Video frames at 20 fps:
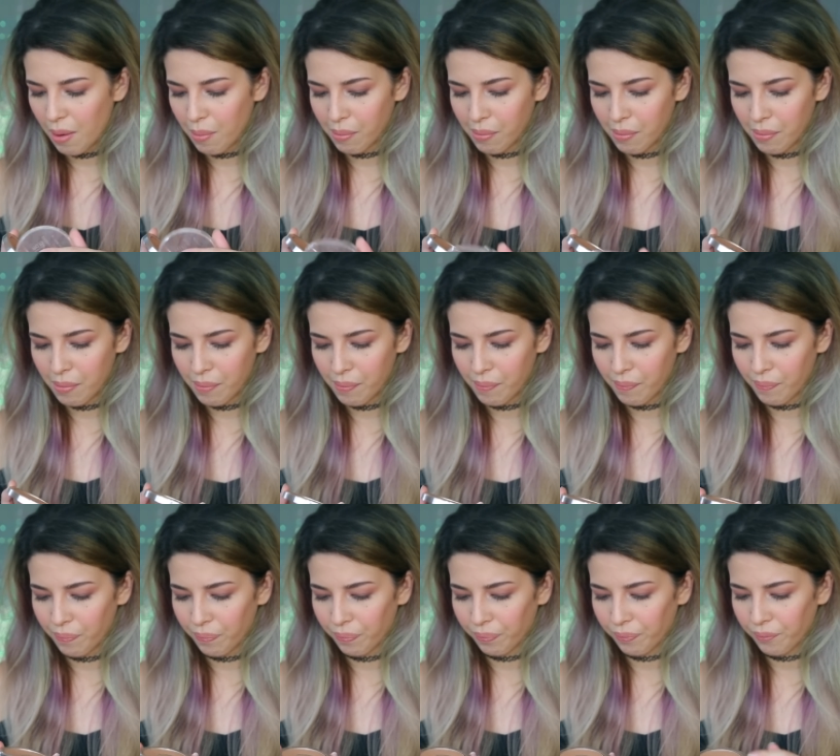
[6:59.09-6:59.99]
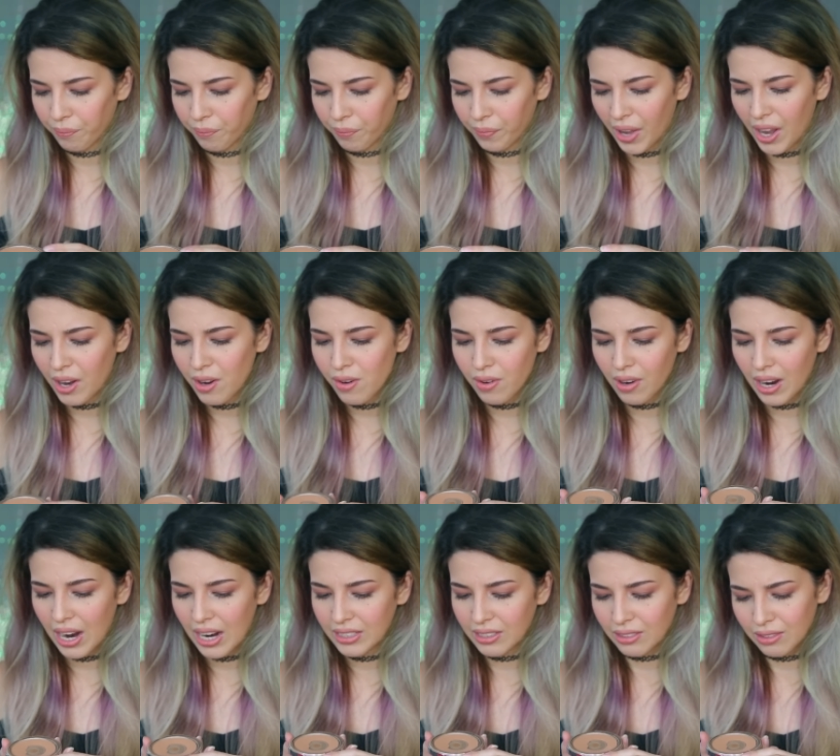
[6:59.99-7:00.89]
I don't know,
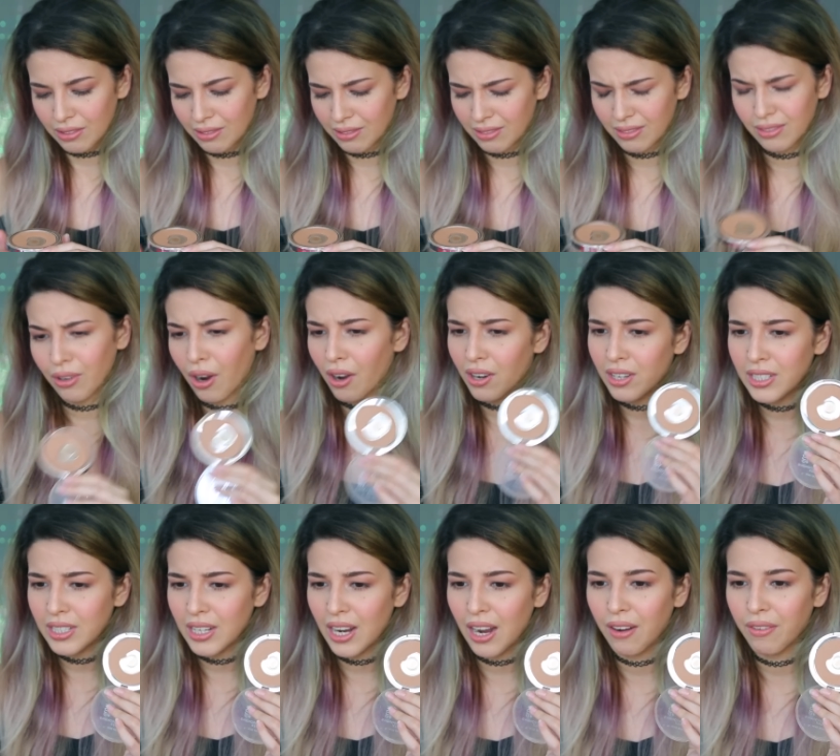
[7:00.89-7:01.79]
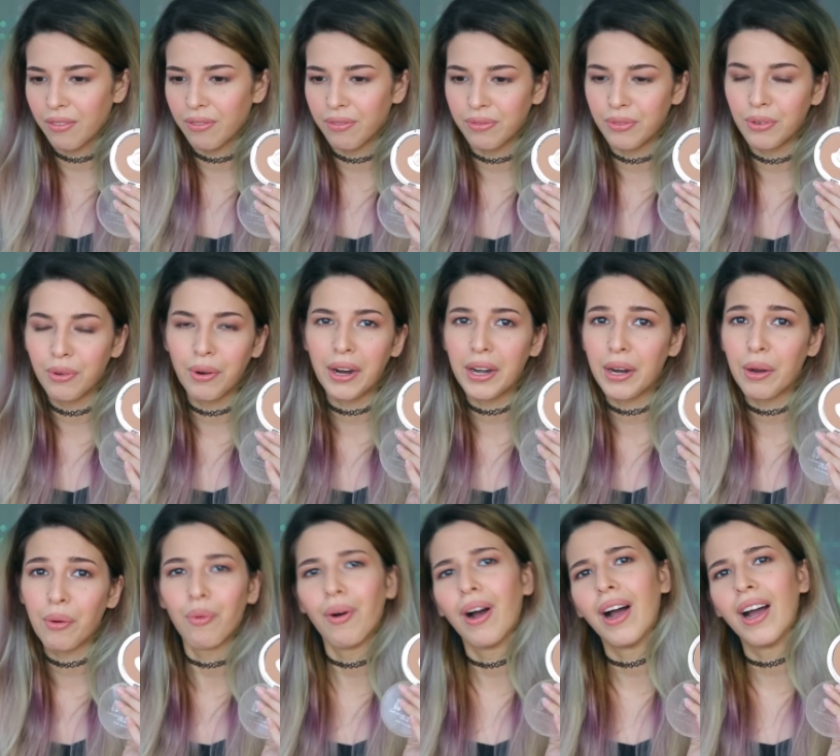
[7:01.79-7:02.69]
I honestly have no
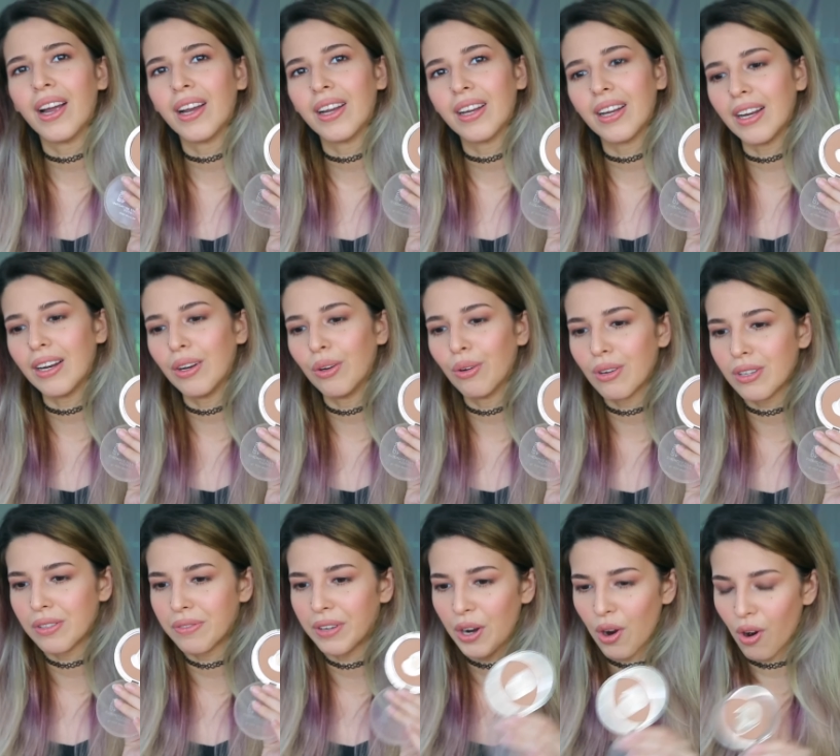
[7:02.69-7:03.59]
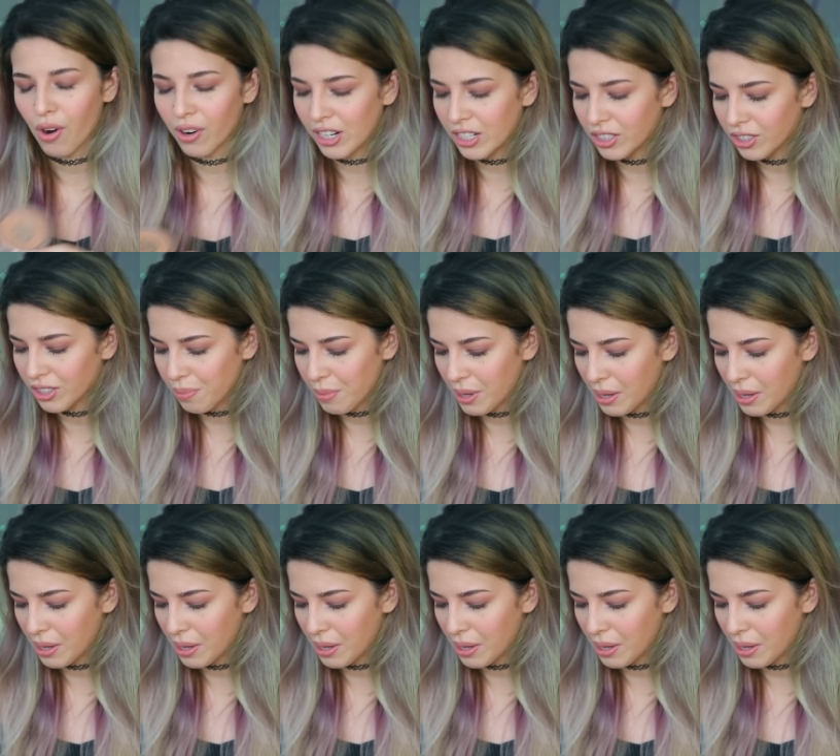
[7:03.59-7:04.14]
idea why it looks very orange on